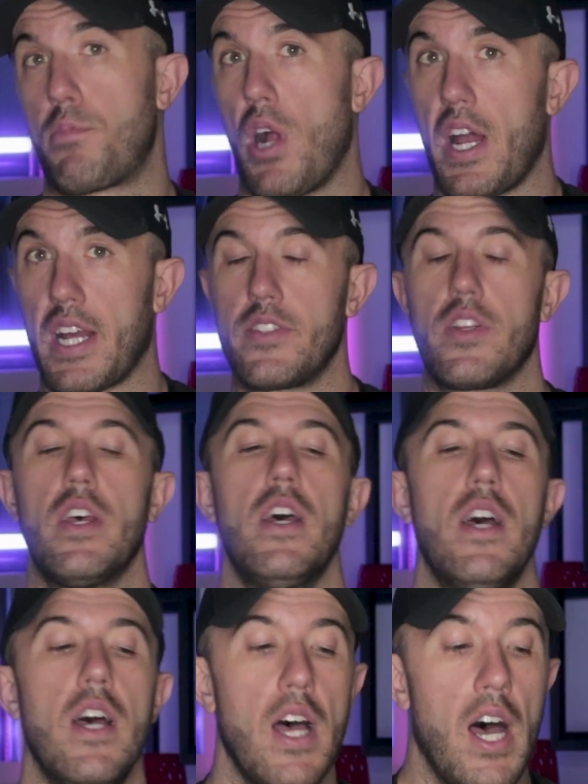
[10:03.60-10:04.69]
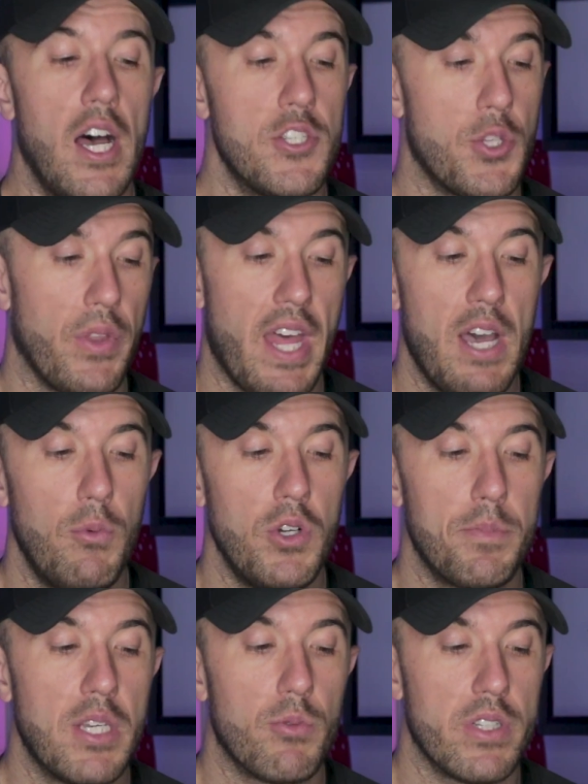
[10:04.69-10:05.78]
and product. So that
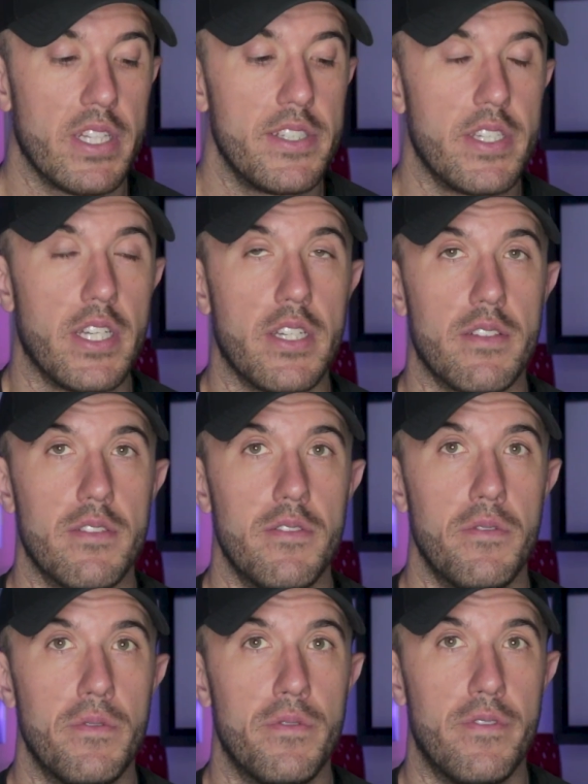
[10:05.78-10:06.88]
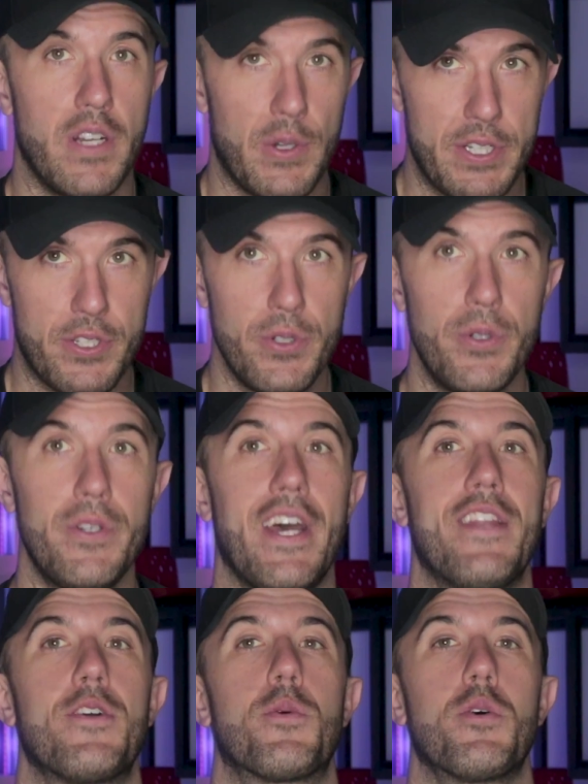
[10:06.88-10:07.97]
will be releasing very soon,
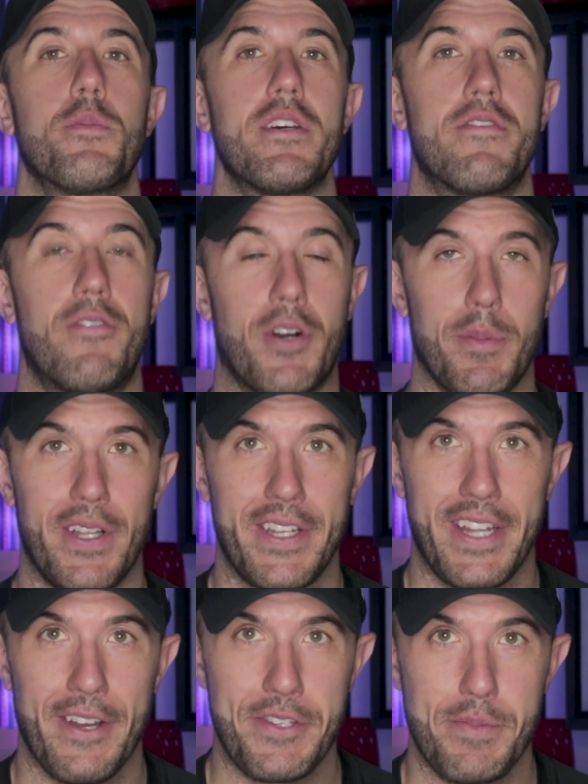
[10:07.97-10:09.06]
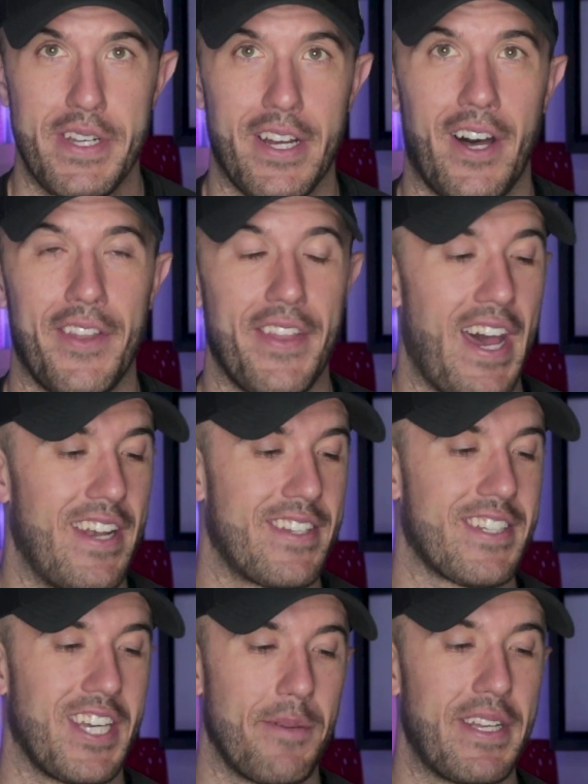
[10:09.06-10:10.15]
and there will be a formal announcement on
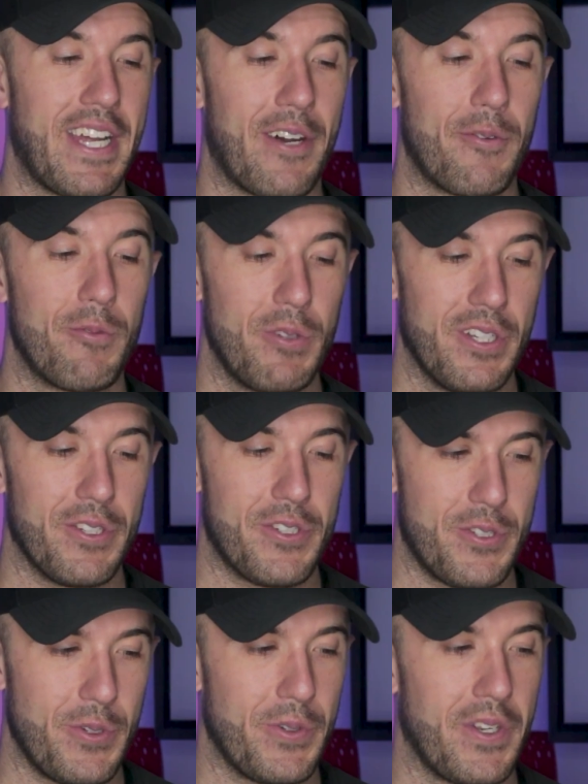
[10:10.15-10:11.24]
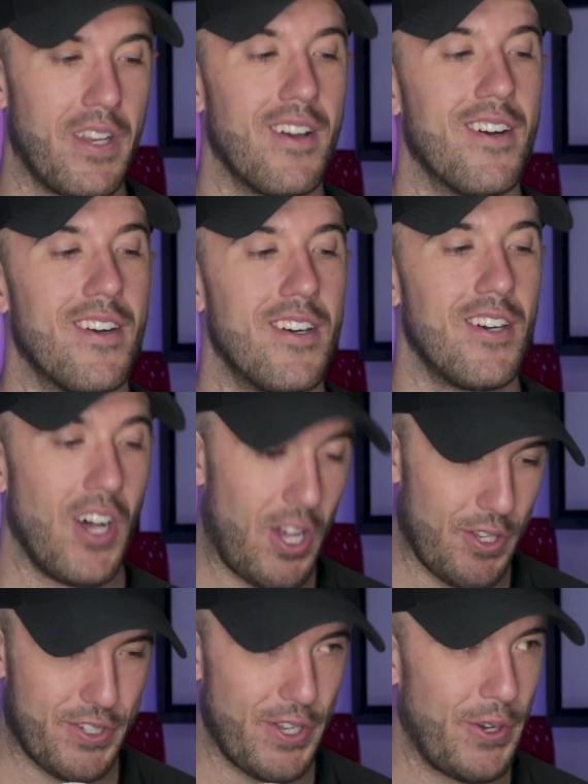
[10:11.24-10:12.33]
that coming out real soon
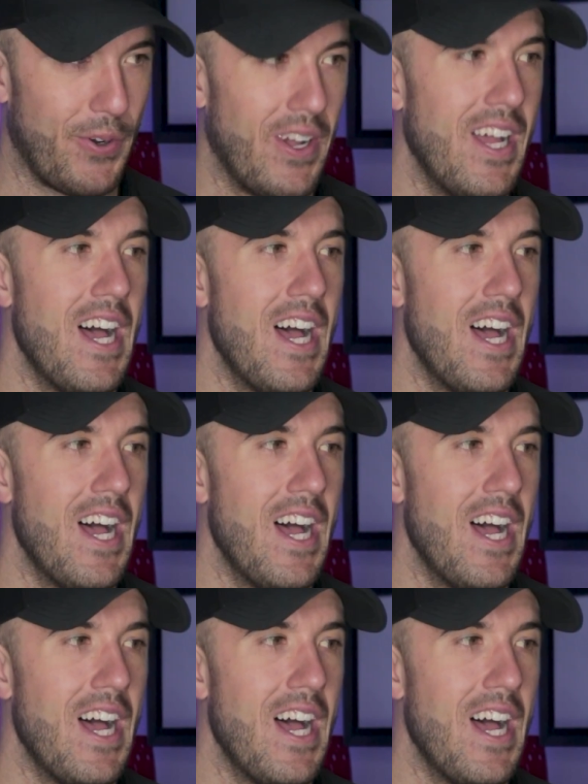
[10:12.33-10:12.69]
also.